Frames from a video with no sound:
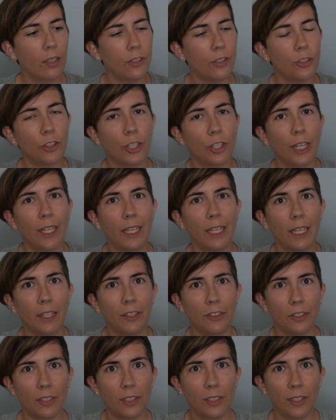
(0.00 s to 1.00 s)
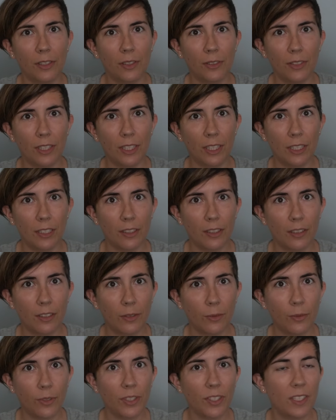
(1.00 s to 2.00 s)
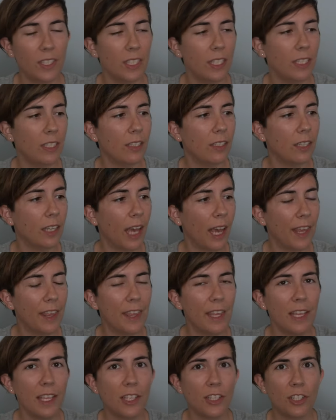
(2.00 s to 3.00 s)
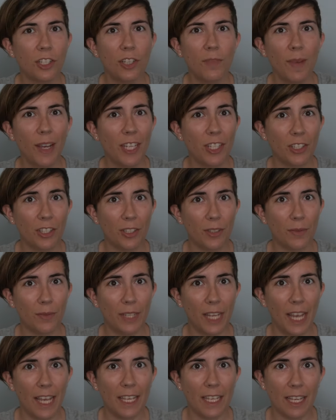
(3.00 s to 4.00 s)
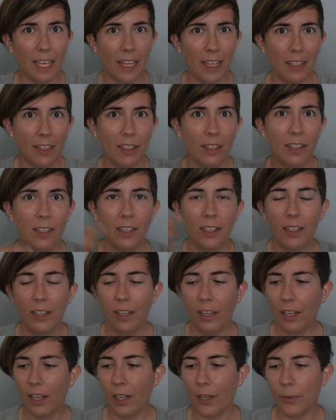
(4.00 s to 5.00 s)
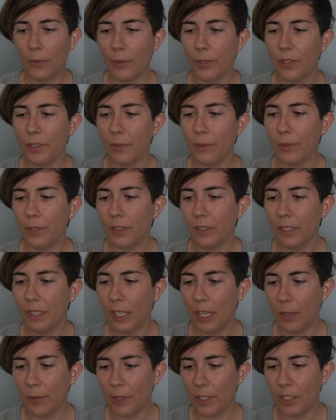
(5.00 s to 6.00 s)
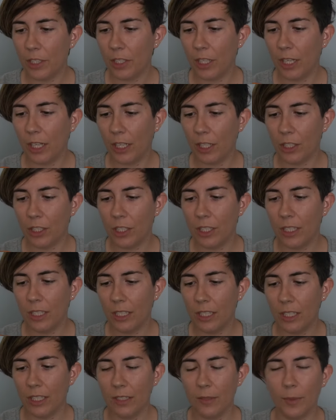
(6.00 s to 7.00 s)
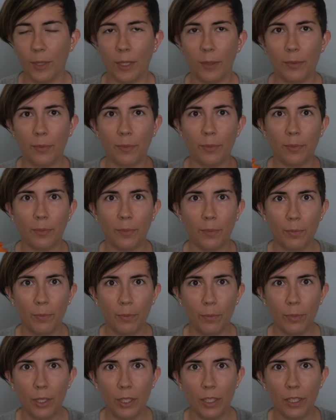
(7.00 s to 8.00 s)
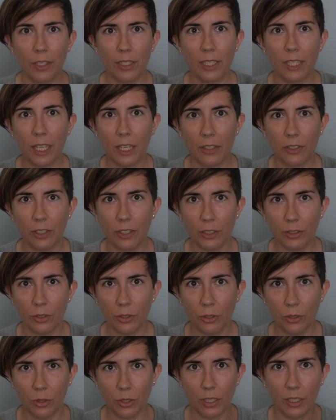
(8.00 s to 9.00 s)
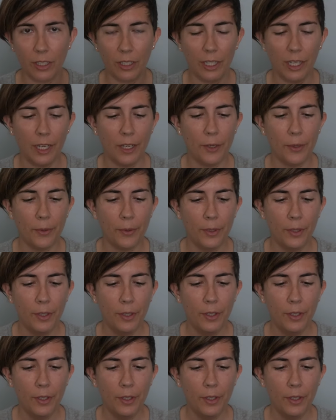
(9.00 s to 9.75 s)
training Elsa to use these. We'll see. I think she might just take it. We'll see how much training she needs, but I'll put together a little tutorial on how